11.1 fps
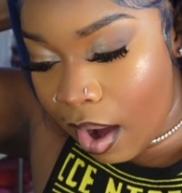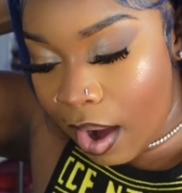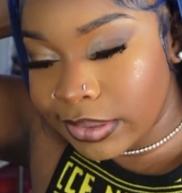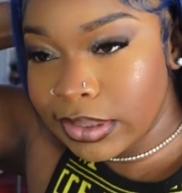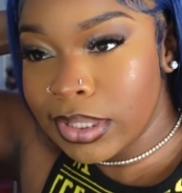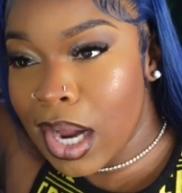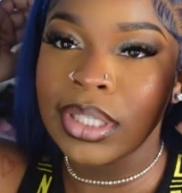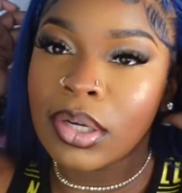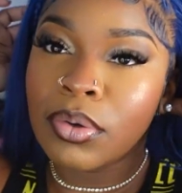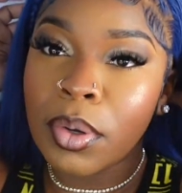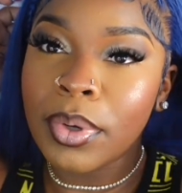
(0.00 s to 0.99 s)
I
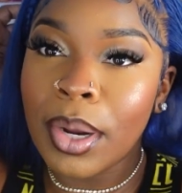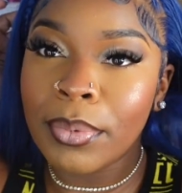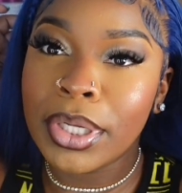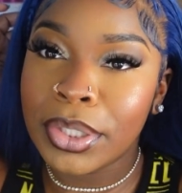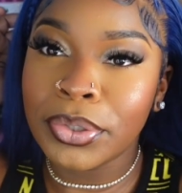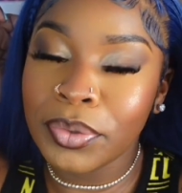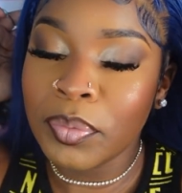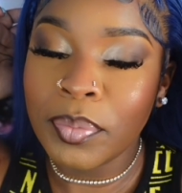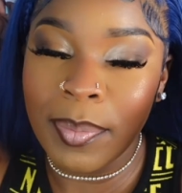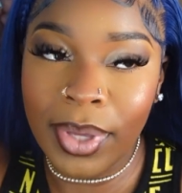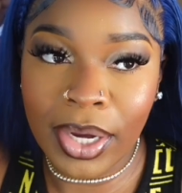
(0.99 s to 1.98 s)
don't know what I want to do.
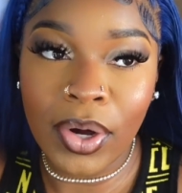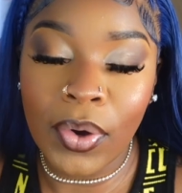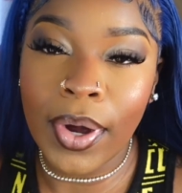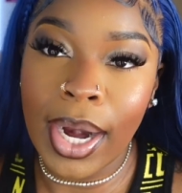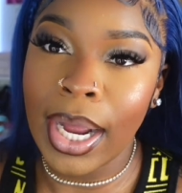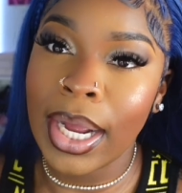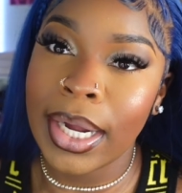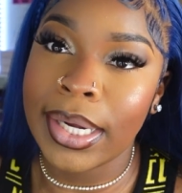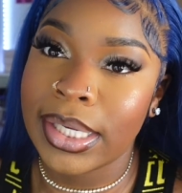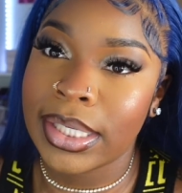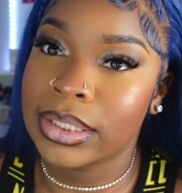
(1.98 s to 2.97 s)
Baby, here are our
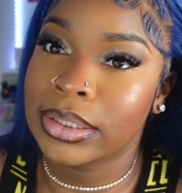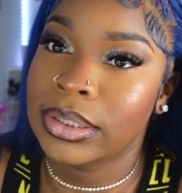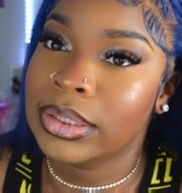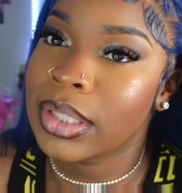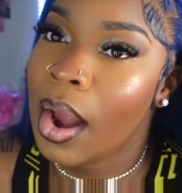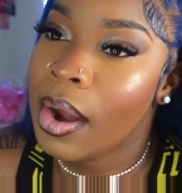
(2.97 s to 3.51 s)
eyes.